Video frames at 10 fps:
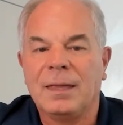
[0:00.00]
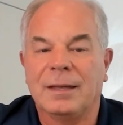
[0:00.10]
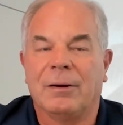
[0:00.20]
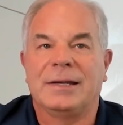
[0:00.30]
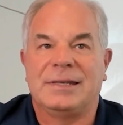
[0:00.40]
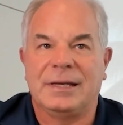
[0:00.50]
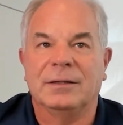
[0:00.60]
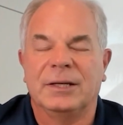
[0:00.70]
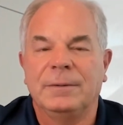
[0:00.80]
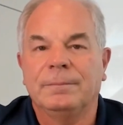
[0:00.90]
Now,
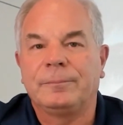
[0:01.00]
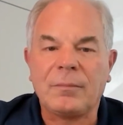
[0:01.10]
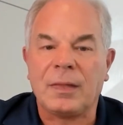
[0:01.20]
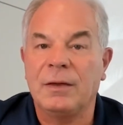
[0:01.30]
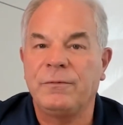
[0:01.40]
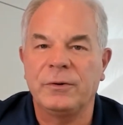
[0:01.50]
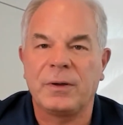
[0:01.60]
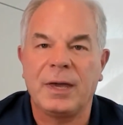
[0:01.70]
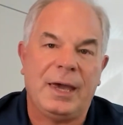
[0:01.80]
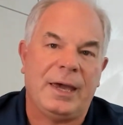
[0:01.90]
ideally, if you
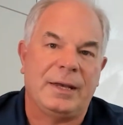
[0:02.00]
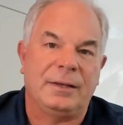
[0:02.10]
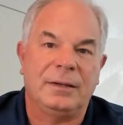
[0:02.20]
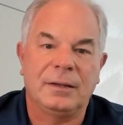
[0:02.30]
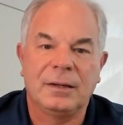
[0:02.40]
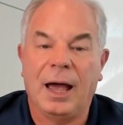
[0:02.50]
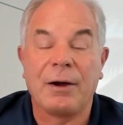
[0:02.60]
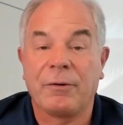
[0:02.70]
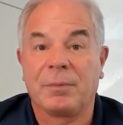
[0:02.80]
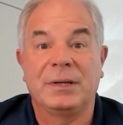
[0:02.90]
can,
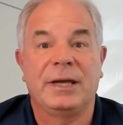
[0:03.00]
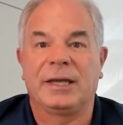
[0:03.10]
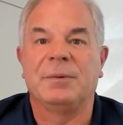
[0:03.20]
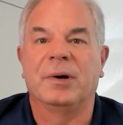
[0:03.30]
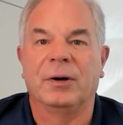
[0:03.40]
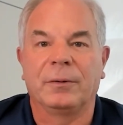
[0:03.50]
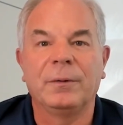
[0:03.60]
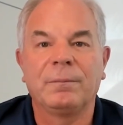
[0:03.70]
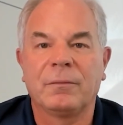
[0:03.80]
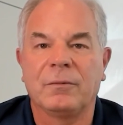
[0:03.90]
I recommend taking both,
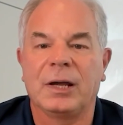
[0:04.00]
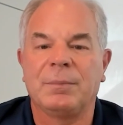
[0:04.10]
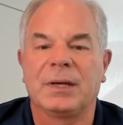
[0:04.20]
right?